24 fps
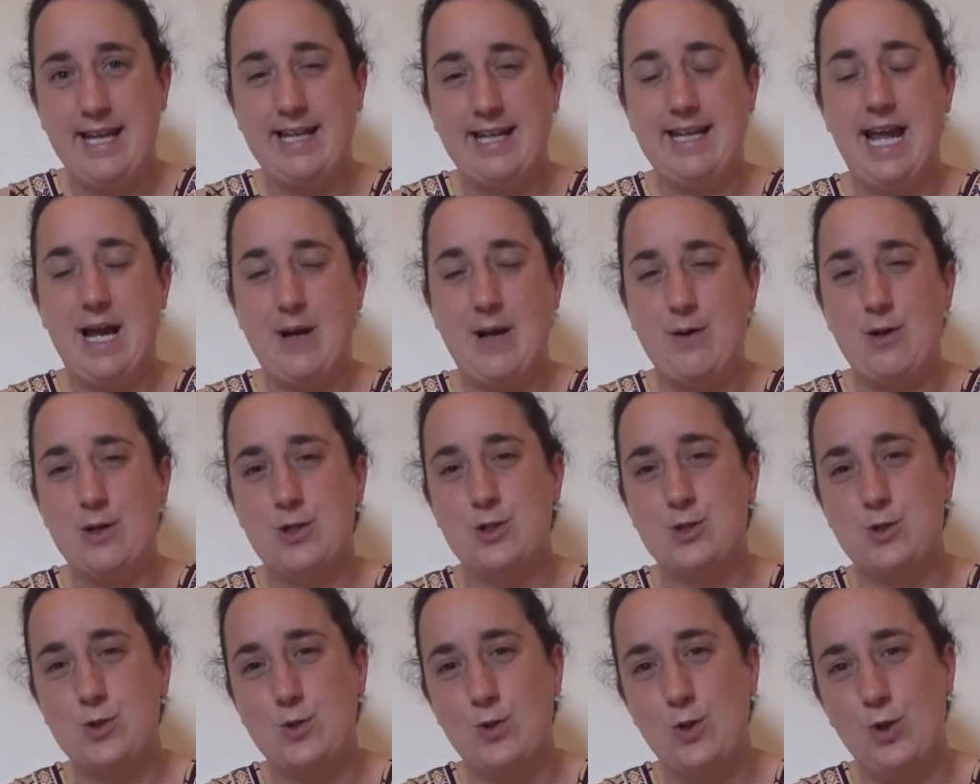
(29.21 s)
Now,
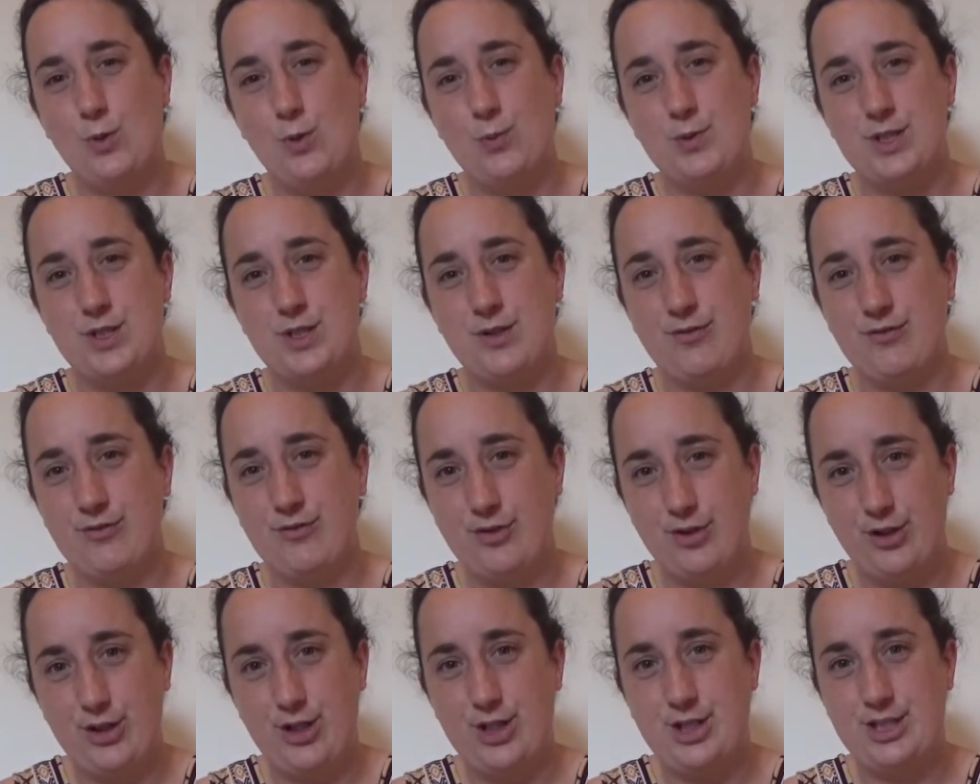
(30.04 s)
Saul was the
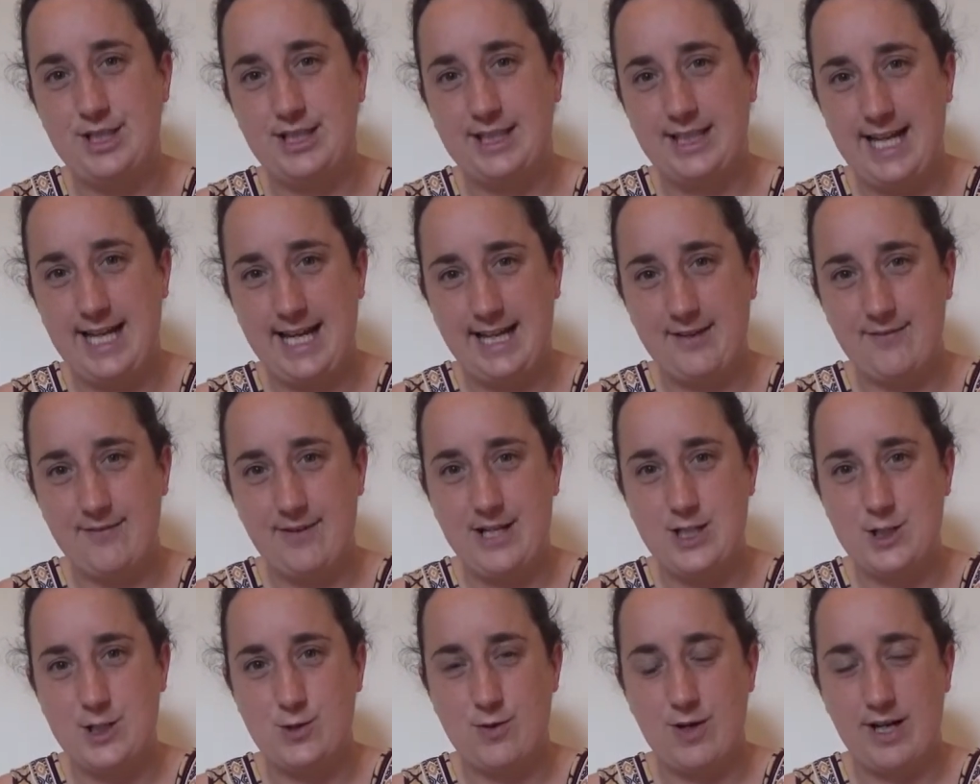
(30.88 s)
first king of
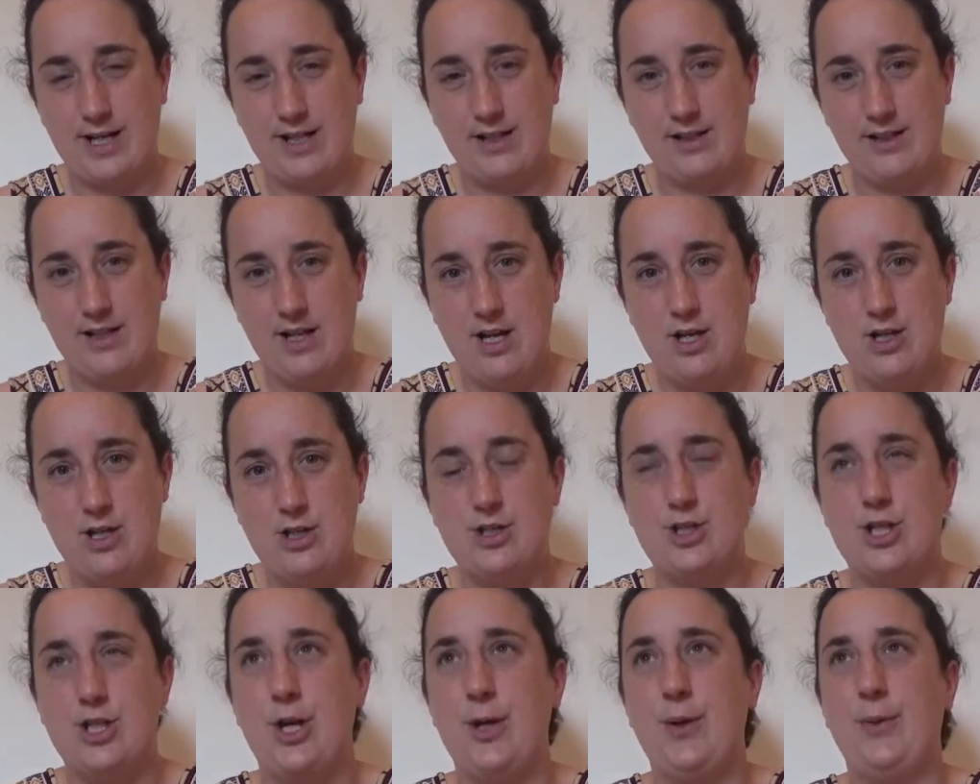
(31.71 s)
Israel.
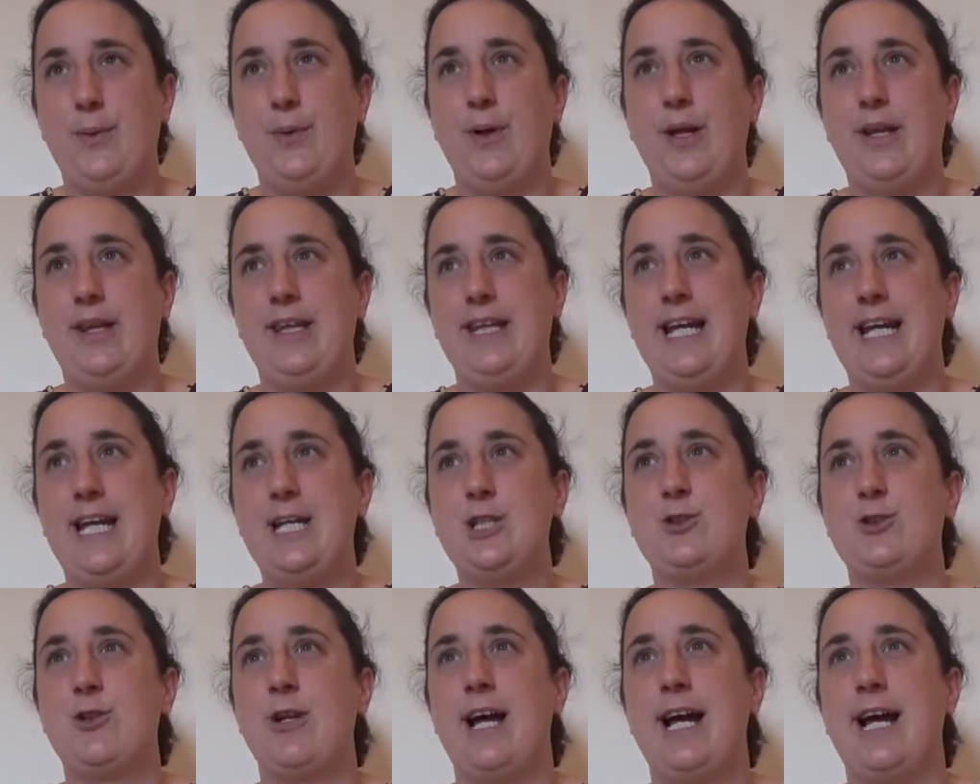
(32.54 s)
So the
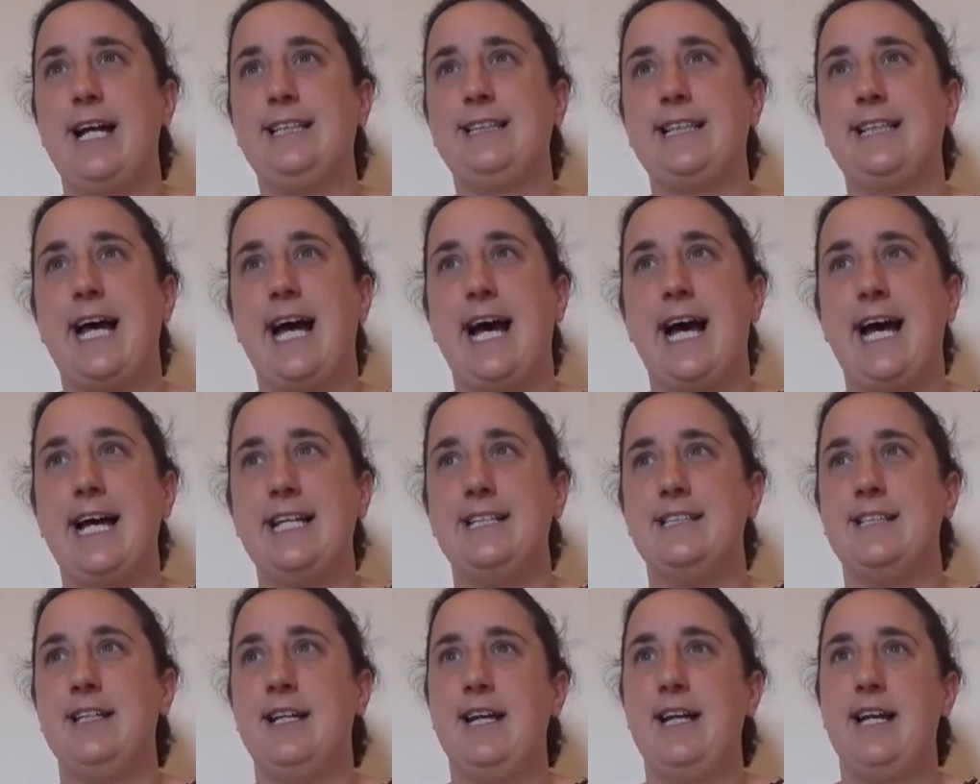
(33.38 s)
Israelites
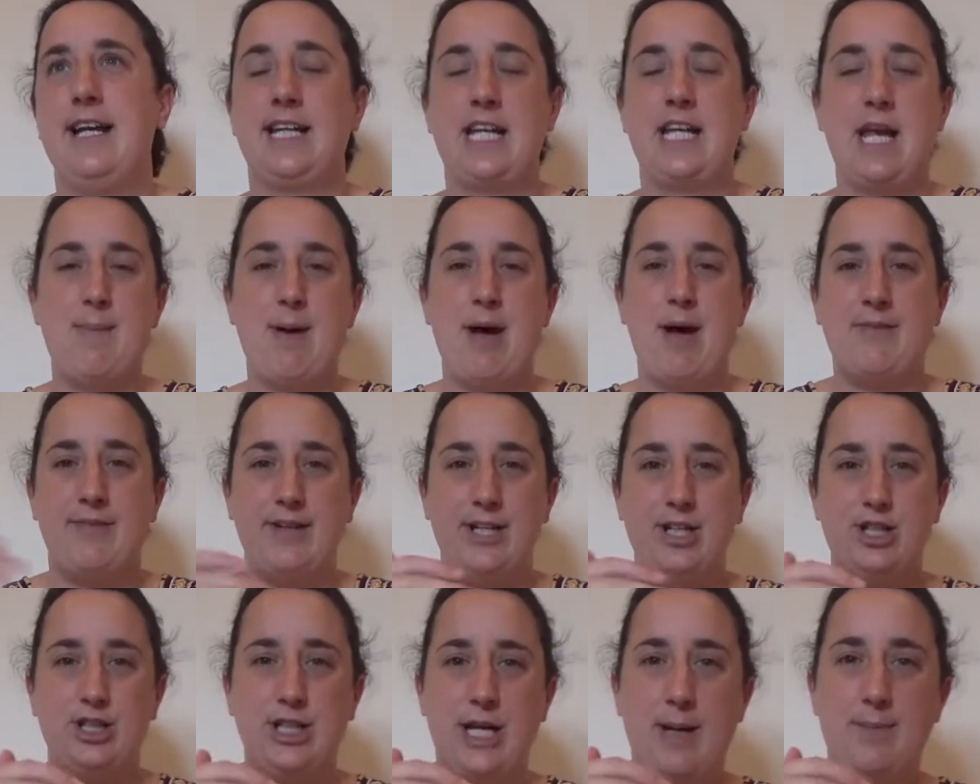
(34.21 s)
had come out of
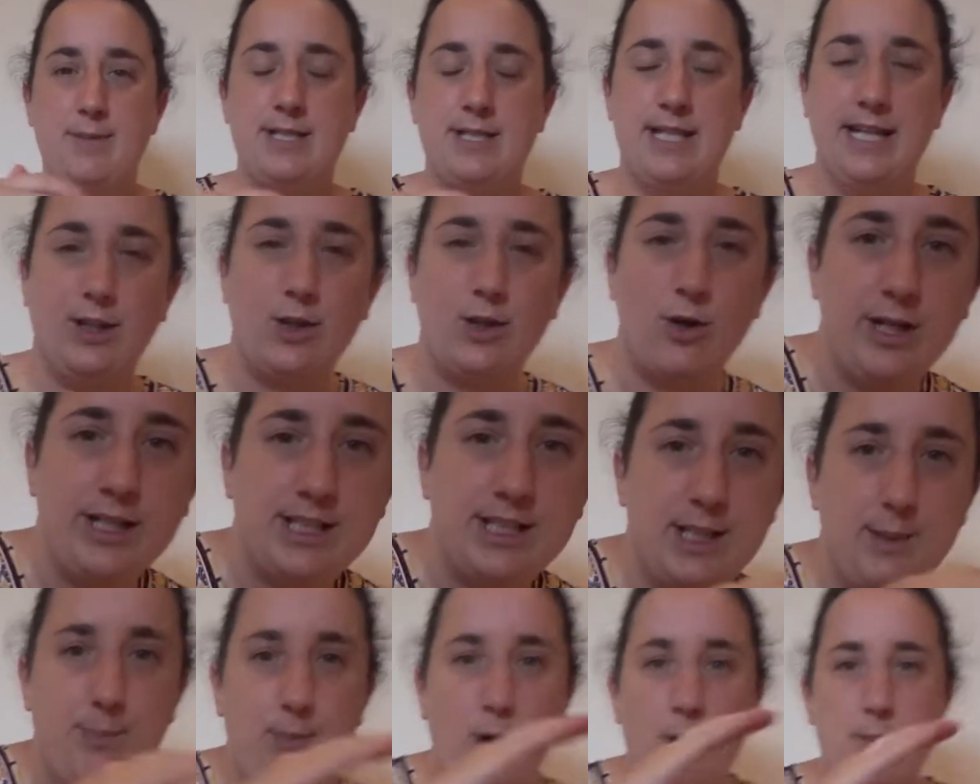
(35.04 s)
Egypt, they'd gone into
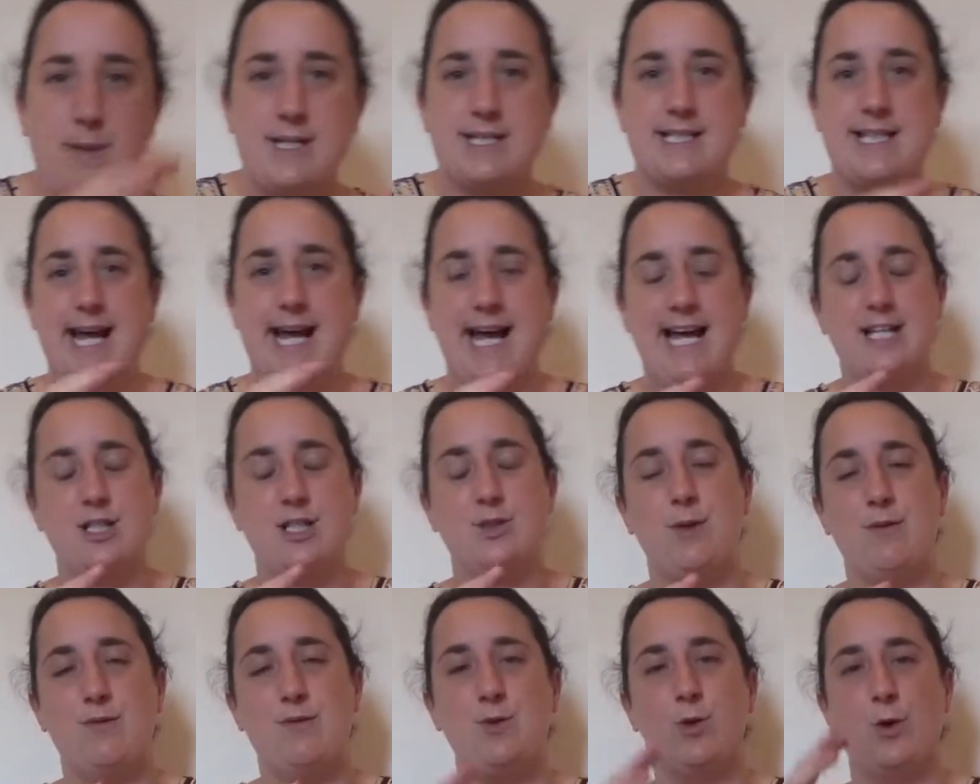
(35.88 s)
the promised land.
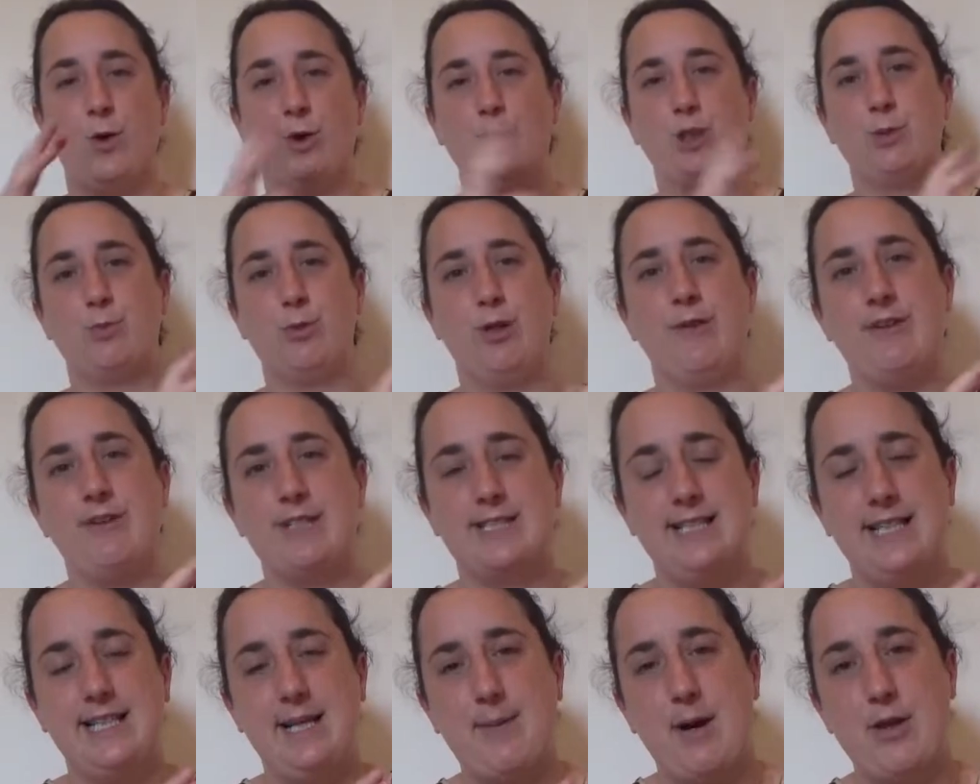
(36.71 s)
We've talked
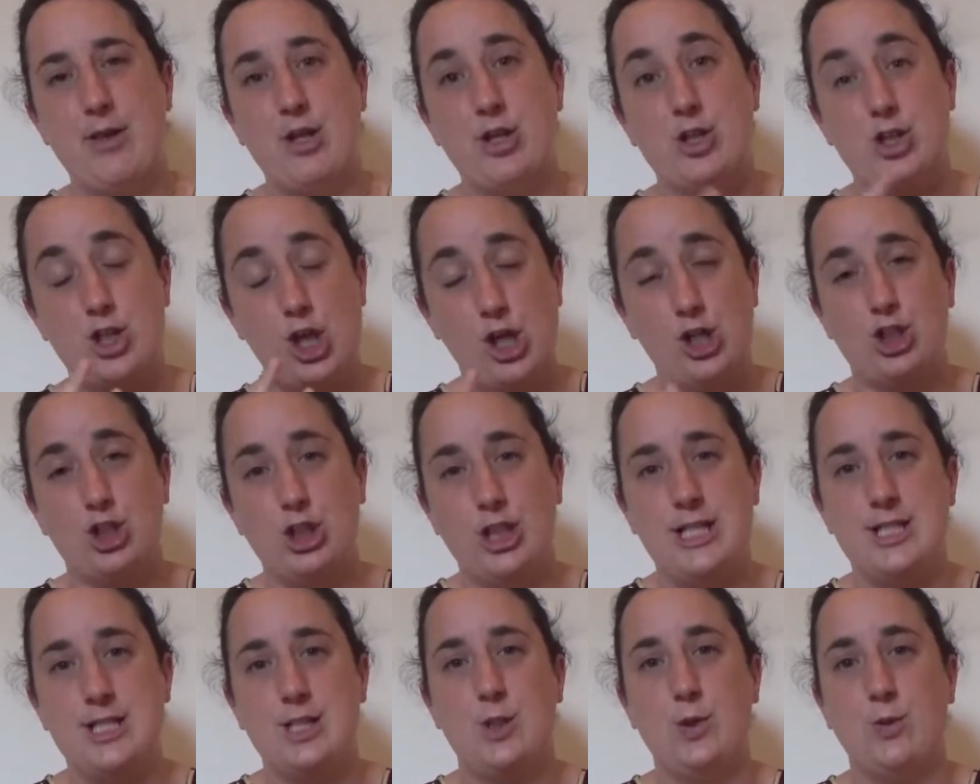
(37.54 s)
previously about the
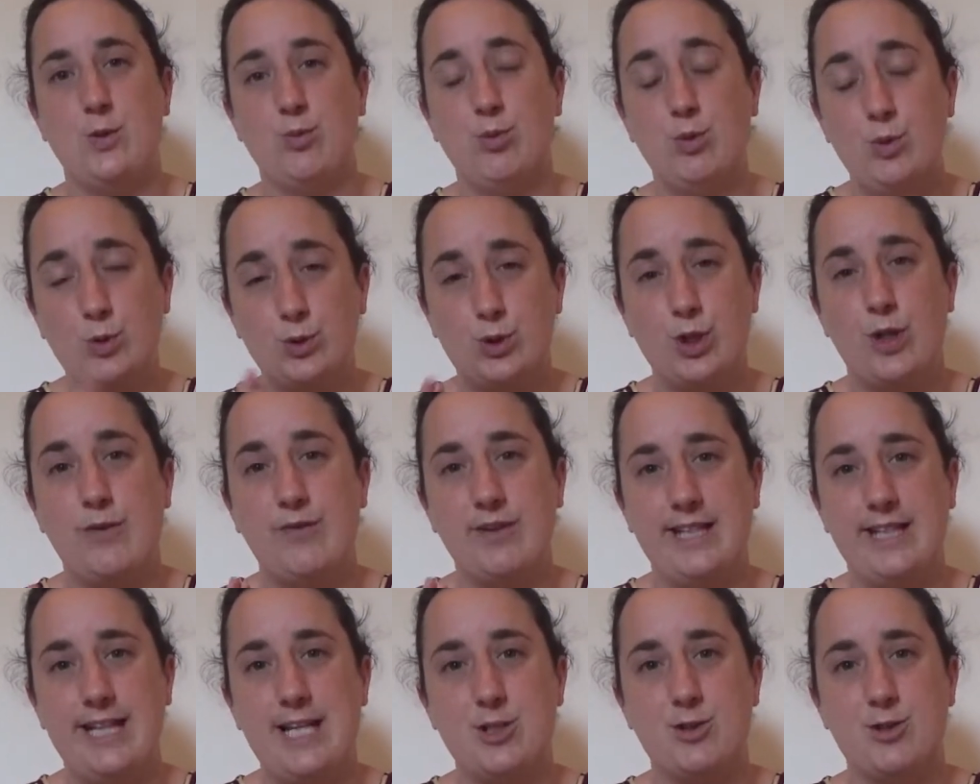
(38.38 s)
judges who ruled over
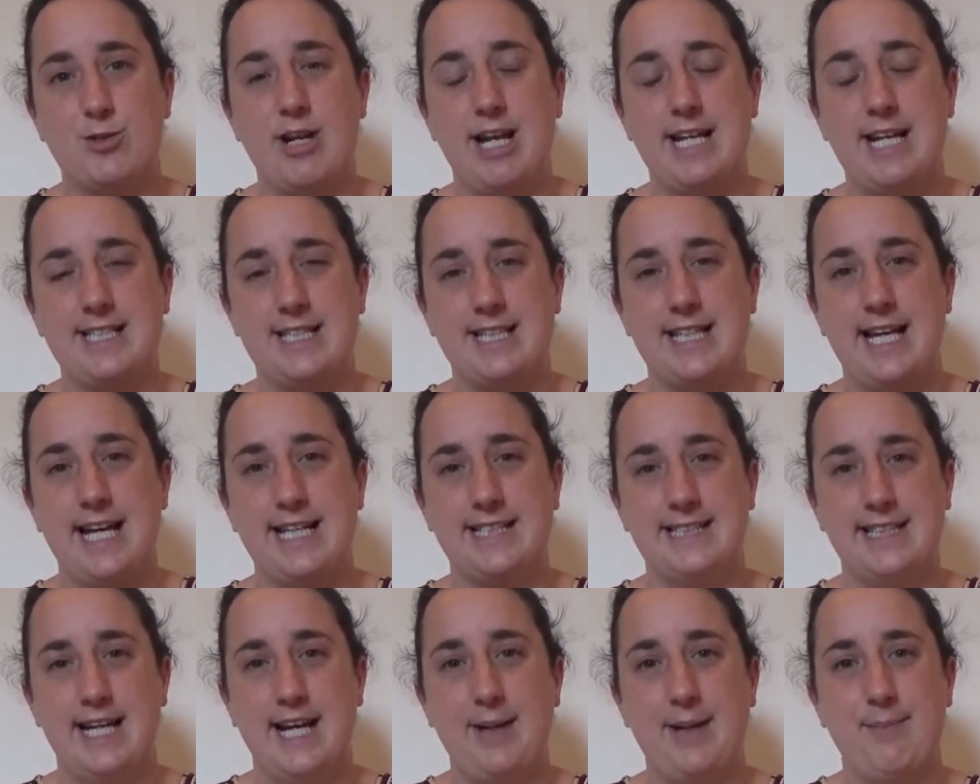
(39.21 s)
the Israelites at that
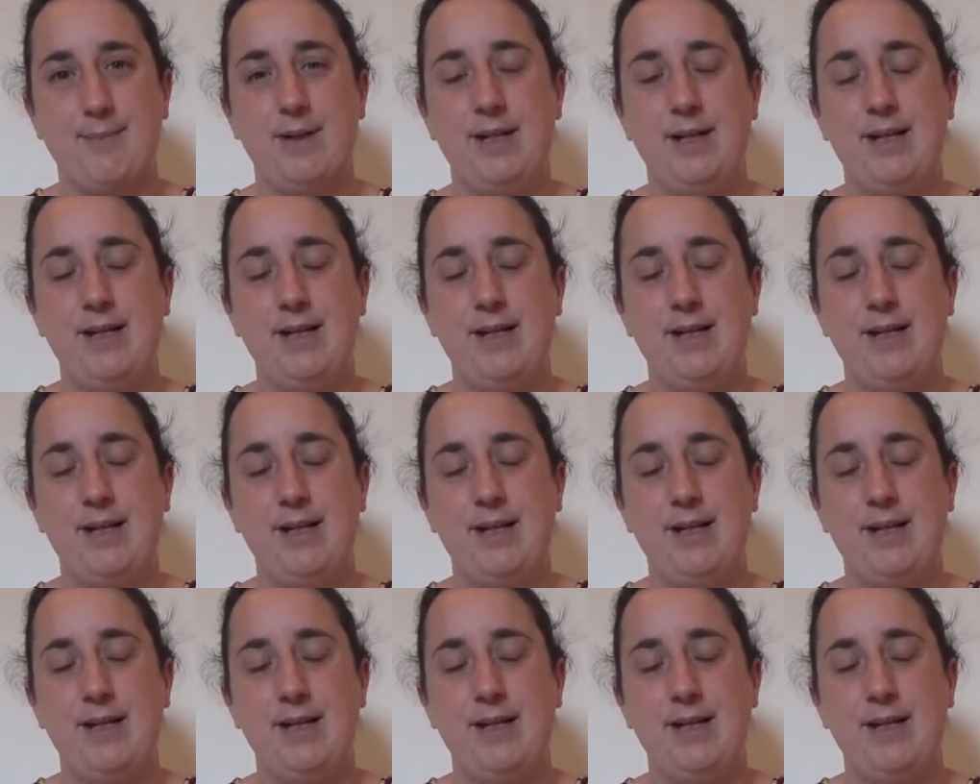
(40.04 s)
time.